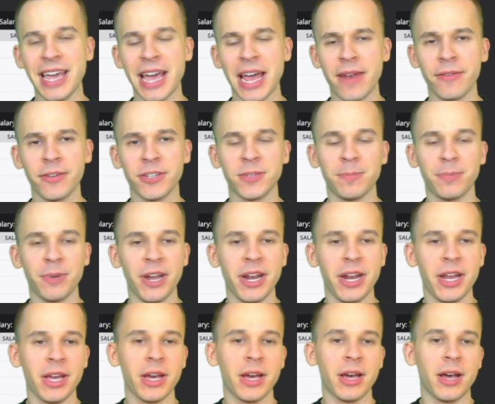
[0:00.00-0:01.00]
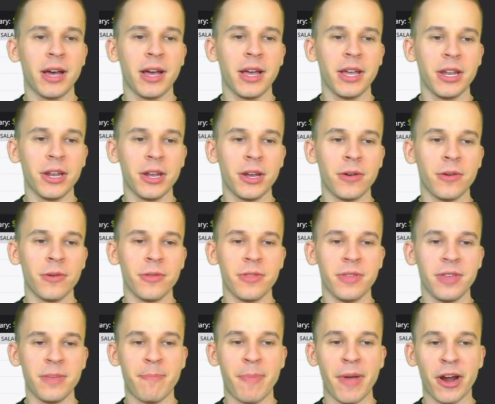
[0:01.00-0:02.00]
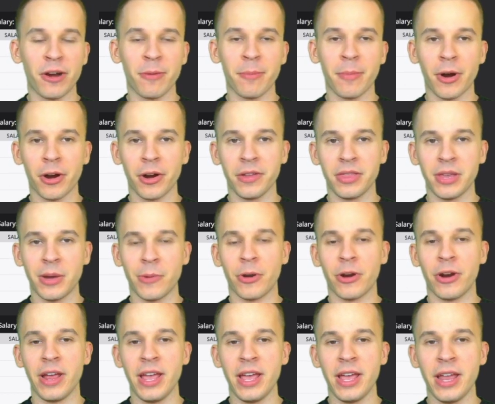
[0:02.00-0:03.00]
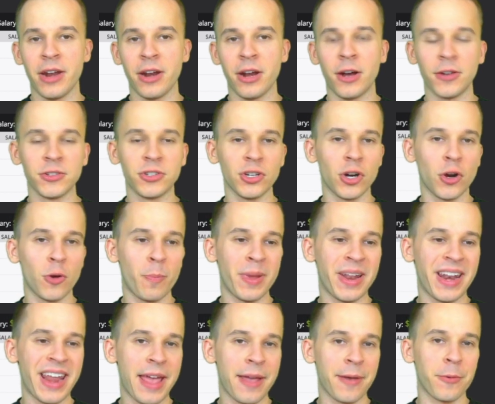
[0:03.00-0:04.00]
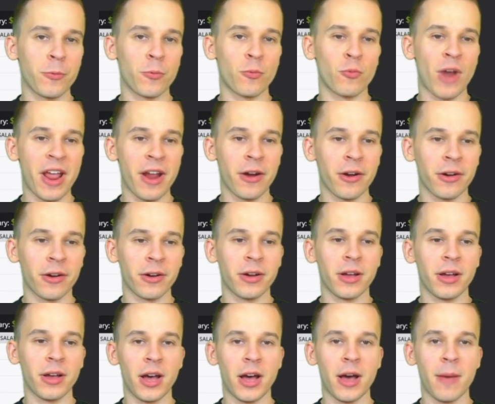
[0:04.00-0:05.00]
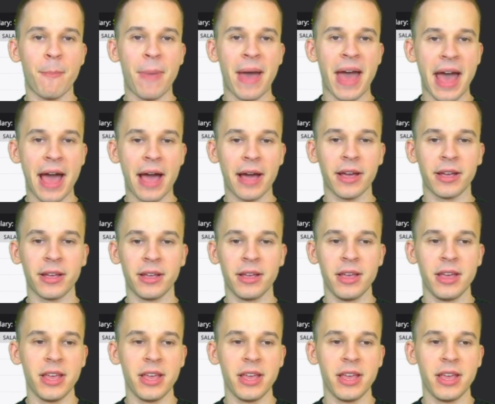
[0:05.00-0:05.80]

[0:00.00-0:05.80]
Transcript: kind of explaining, the bear market that we're in, and also open a rare pack.